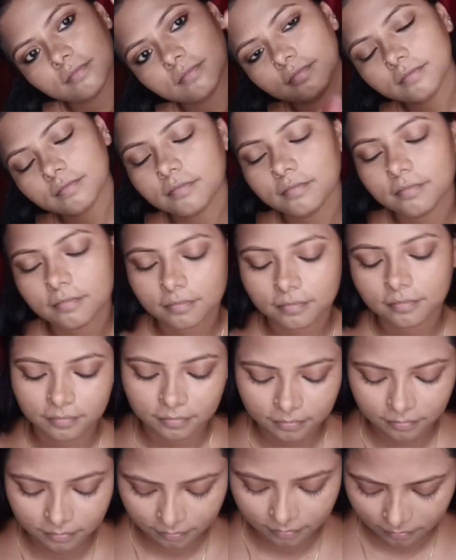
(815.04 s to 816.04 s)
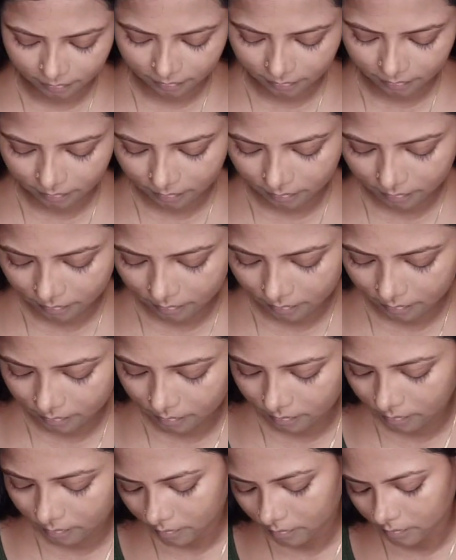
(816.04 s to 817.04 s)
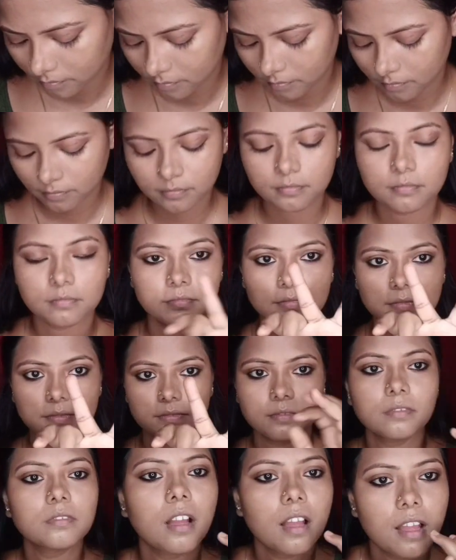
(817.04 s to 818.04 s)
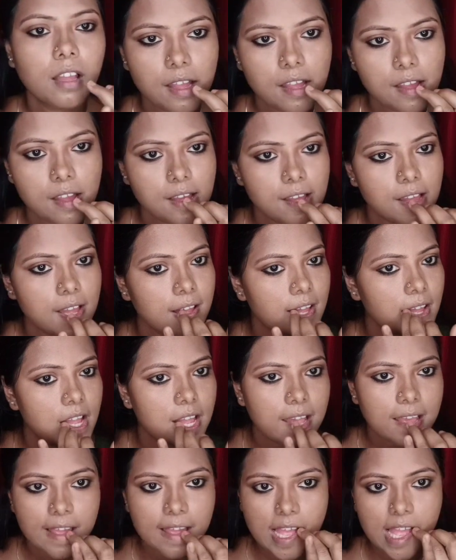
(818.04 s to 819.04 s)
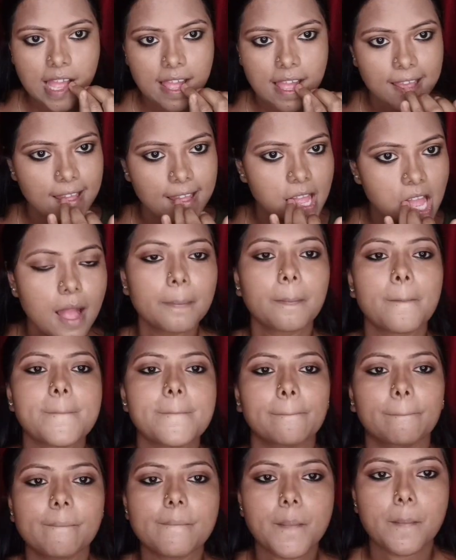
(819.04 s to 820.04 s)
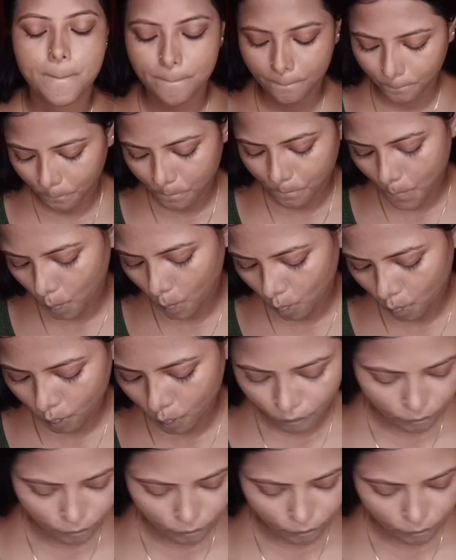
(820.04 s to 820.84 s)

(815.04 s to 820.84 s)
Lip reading: any of the lip care of your choice that you use regularly. I'm taking mine. I'm going to gently dab them onto